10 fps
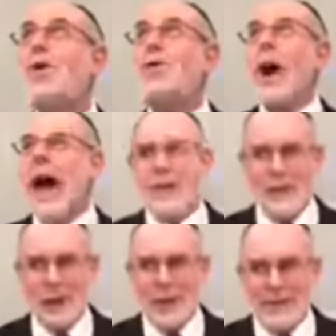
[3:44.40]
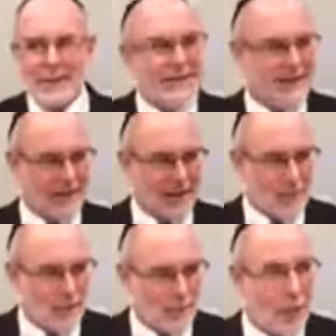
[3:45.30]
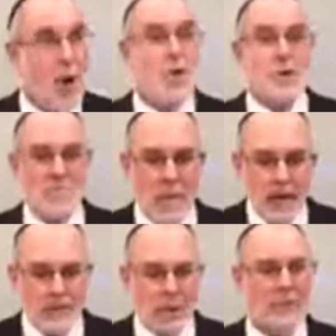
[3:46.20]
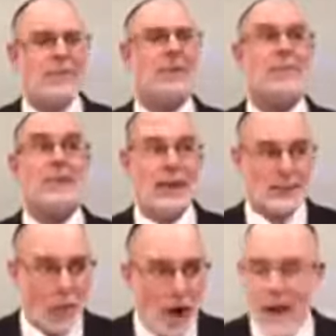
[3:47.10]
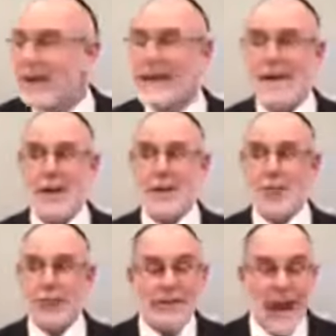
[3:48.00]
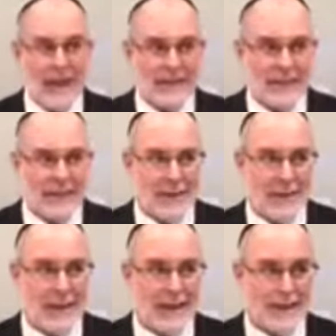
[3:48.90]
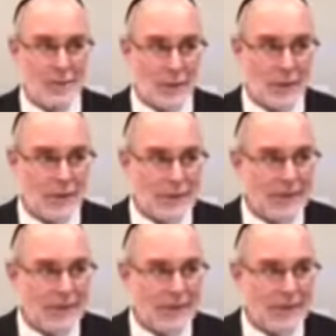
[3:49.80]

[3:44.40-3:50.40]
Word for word: you have to go see the Leshem. You must go see him because why? You will not see him in the next world.